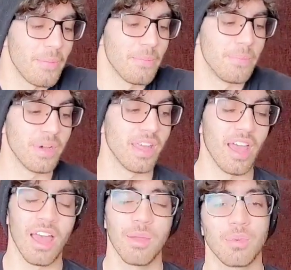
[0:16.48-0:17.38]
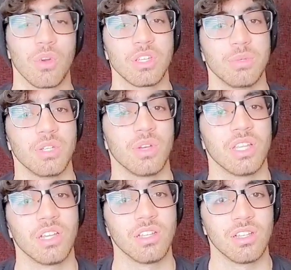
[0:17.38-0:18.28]
But I'm going to be doing a
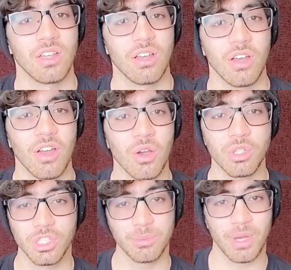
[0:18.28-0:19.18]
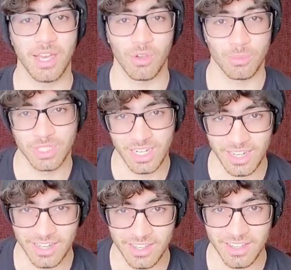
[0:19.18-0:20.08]
little ocean biome
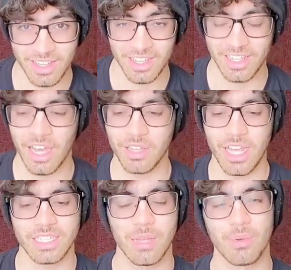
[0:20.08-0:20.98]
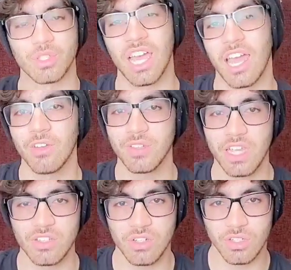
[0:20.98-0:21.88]
today. Like how last time it was kind of
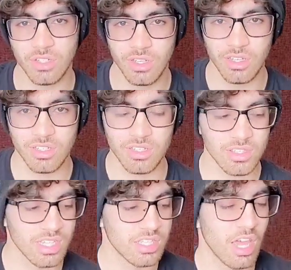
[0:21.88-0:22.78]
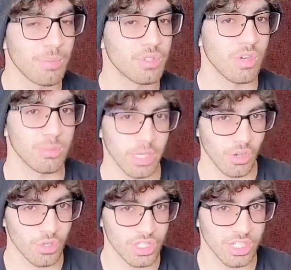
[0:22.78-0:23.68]
desert, this time it's going to be
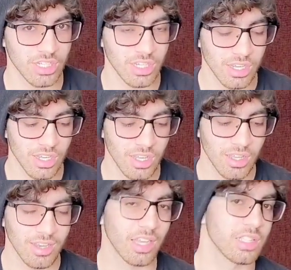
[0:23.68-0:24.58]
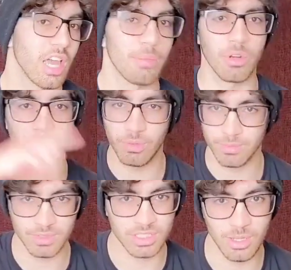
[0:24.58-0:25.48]
ocean. Next time it'll be
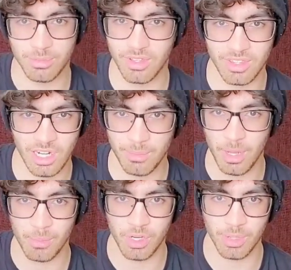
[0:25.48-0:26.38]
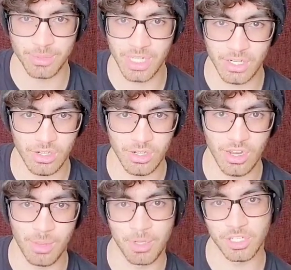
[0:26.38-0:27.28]
something that I might bring up later,
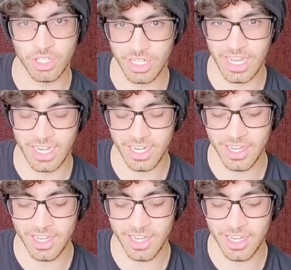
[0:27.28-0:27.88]
I'm not sure yet.